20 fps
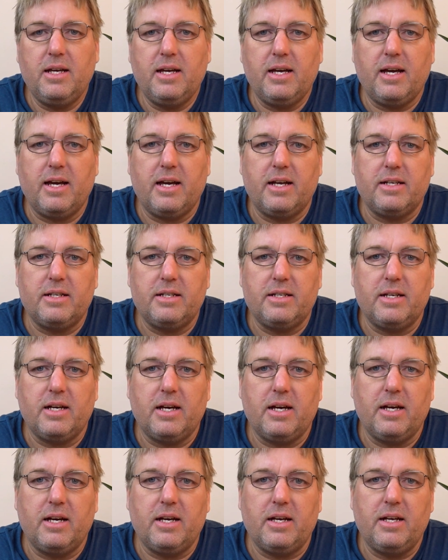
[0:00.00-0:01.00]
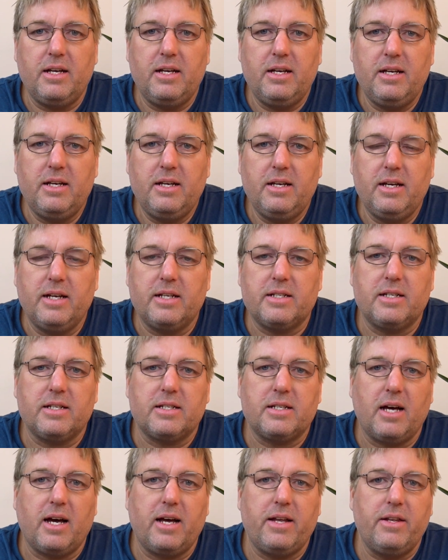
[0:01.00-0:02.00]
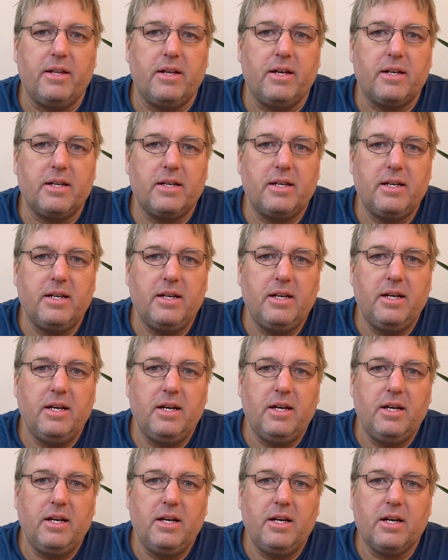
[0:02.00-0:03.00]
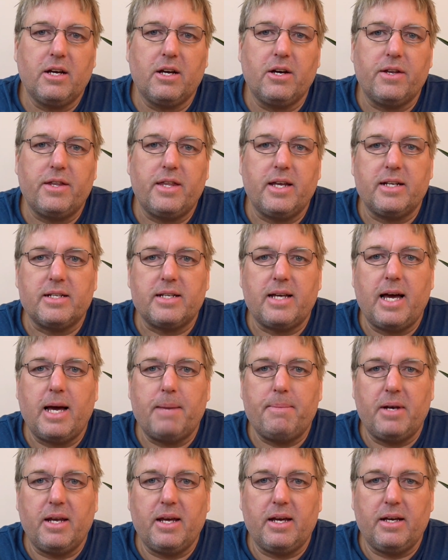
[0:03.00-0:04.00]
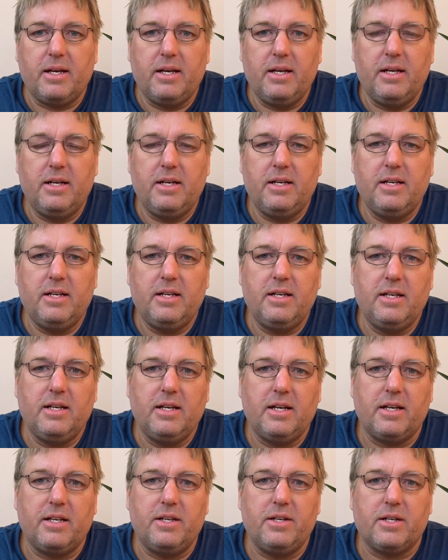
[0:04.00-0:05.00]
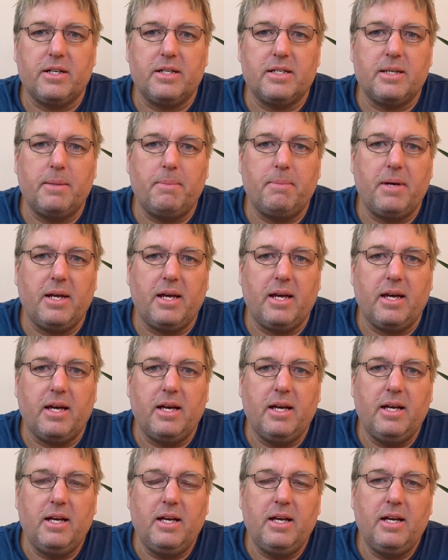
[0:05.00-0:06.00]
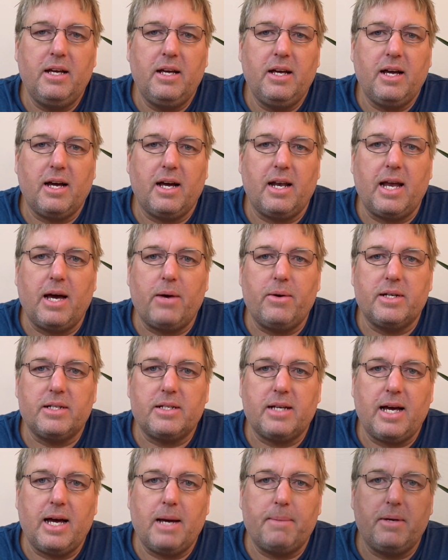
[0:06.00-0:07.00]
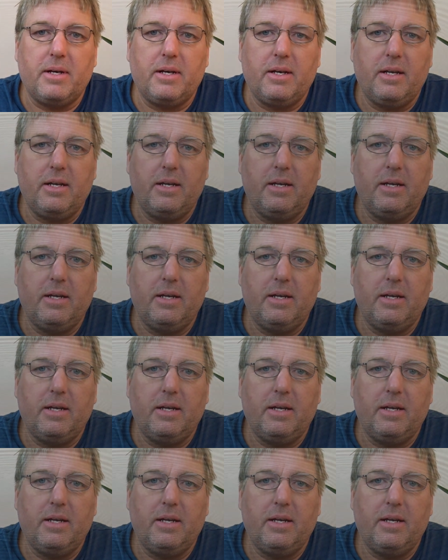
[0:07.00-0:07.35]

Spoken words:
and it's a sign that good things are happening, and you can simply allow it to happen.